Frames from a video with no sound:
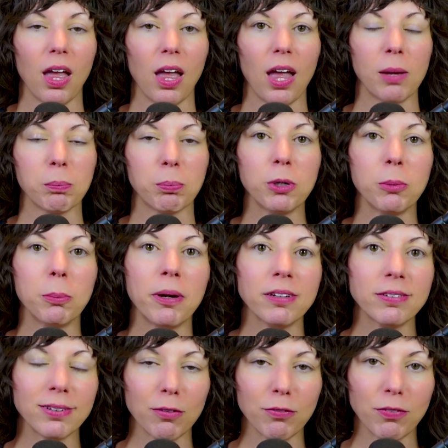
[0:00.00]
and put
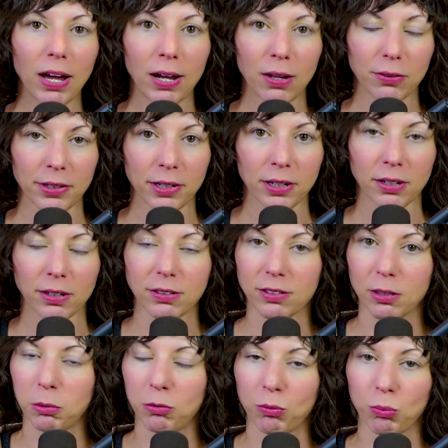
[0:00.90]
myself out there because
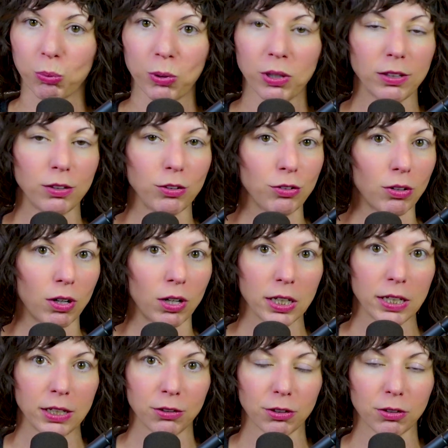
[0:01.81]
I'm a really
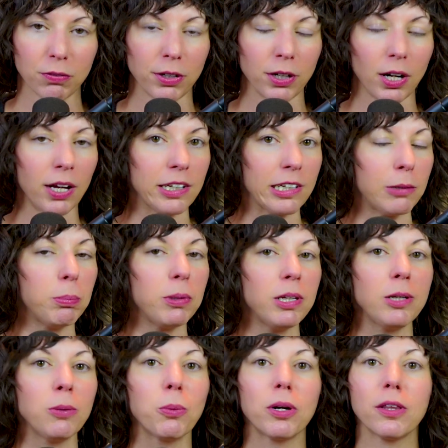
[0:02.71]
strong introvert. I could
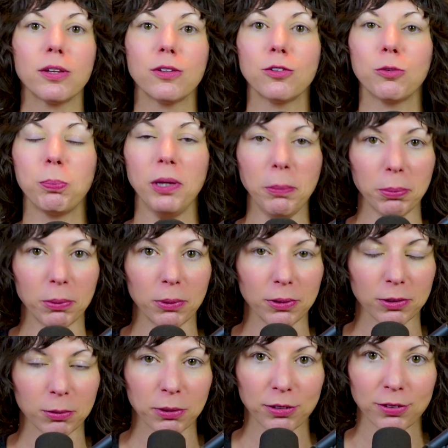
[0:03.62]
be one of those people,
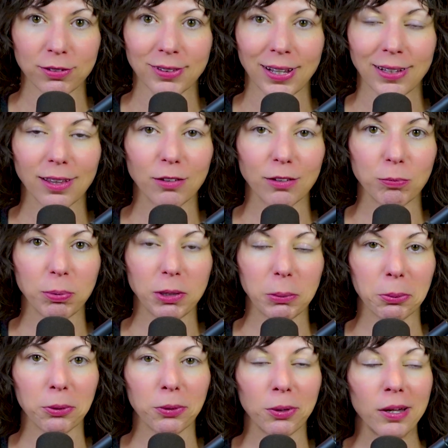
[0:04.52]
as much as I love
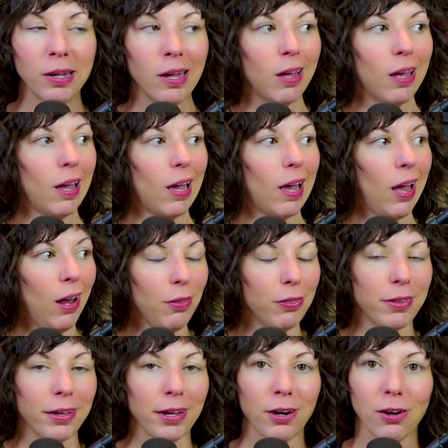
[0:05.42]
people,
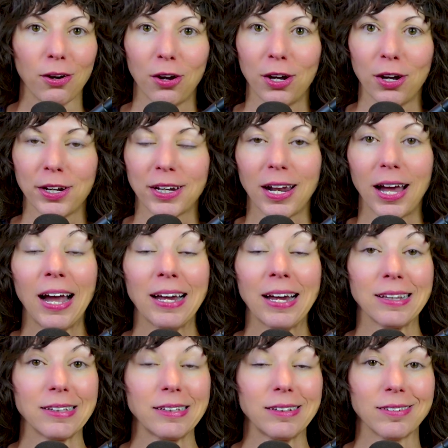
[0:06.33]
out there on an
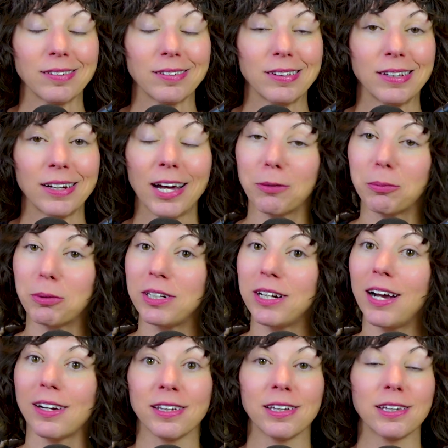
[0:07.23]
island, and I would
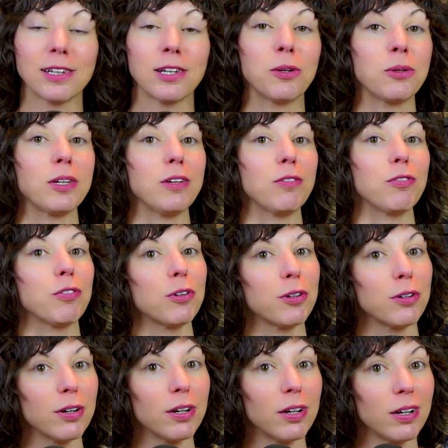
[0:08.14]
not get lonely for